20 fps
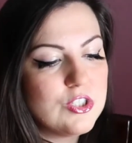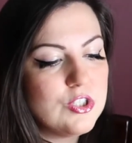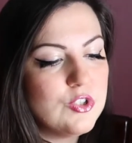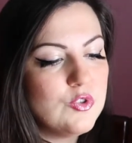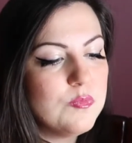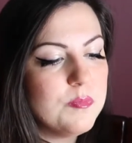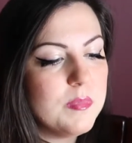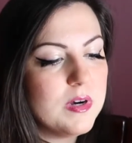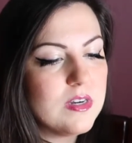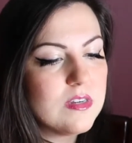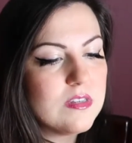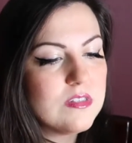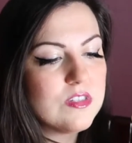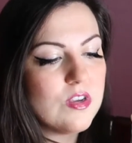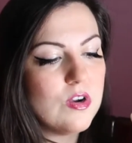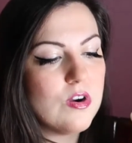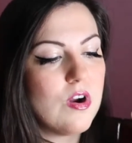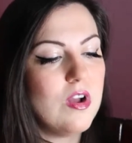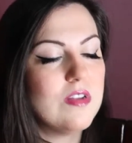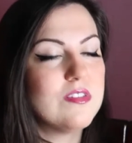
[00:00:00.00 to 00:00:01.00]
two mugs
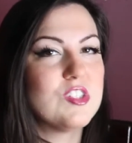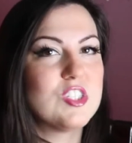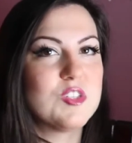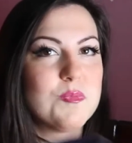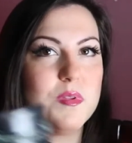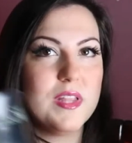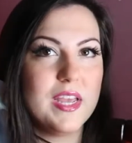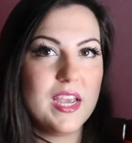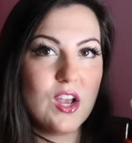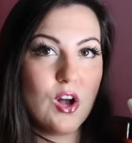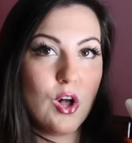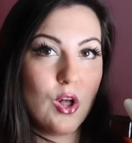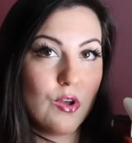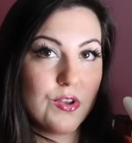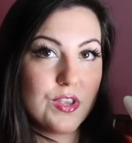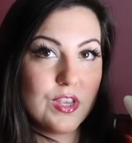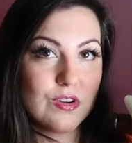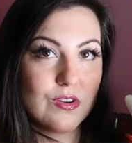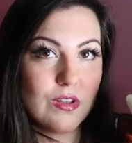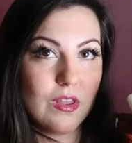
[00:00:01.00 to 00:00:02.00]
are on display all
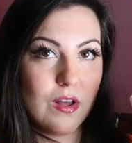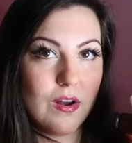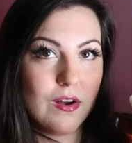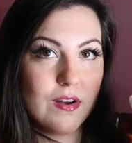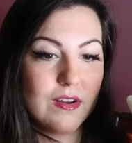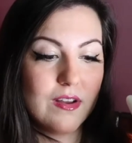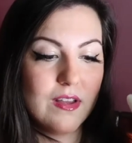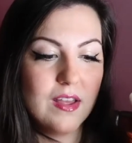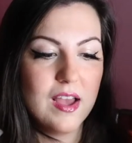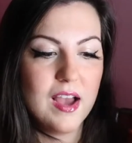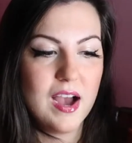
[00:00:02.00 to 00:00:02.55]
year long.